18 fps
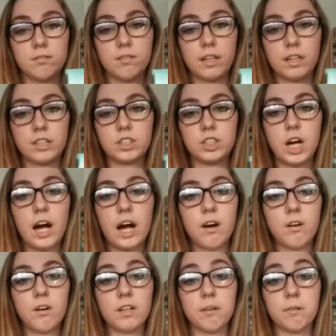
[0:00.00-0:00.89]
like,
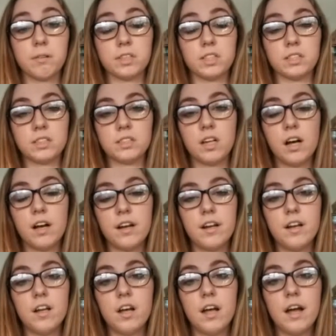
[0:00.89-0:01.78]
child. It was a
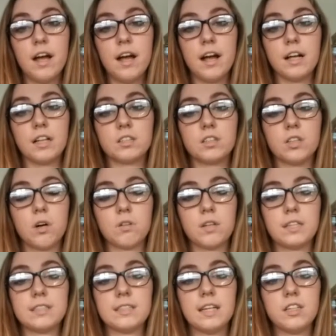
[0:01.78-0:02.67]
son. And so
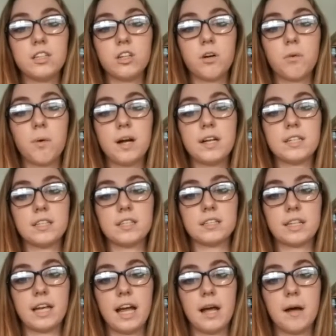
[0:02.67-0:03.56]
they sent her away to
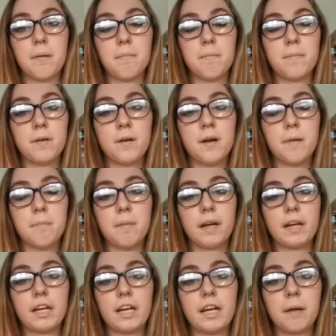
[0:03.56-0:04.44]
this camp,
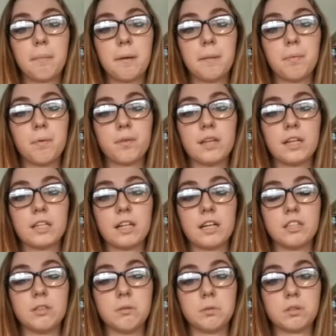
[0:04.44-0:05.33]
making people think
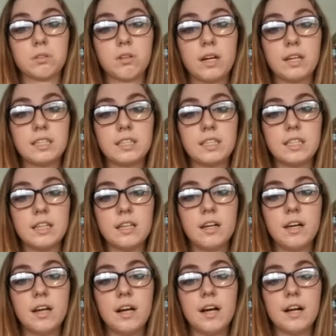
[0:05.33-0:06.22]
that she was crazy.